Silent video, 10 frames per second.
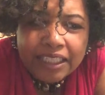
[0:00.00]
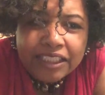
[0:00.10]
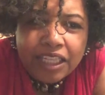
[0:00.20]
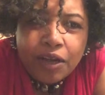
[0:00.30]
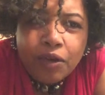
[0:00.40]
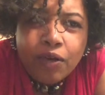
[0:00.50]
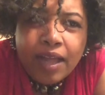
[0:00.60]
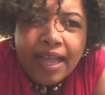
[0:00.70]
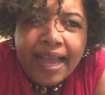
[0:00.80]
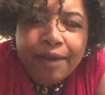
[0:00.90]
So
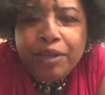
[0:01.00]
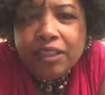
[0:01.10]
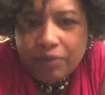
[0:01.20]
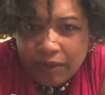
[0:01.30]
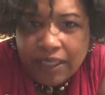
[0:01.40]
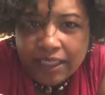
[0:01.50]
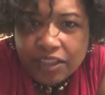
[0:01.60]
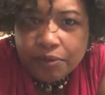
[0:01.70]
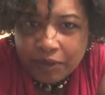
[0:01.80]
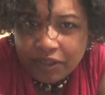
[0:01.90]
I went
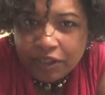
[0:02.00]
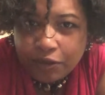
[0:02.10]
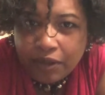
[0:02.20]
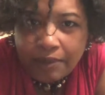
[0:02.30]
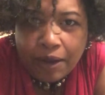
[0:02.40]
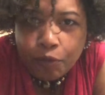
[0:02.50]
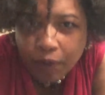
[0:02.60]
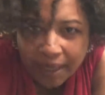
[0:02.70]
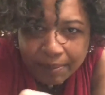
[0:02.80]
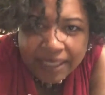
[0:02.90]
into pursuit about
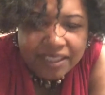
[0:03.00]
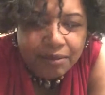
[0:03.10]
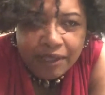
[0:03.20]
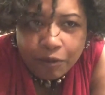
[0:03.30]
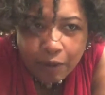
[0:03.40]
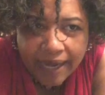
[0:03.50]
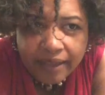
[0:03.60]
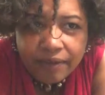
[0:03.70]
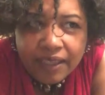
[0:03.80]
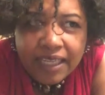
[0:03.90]
what it means to be a
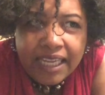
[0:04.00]
wife.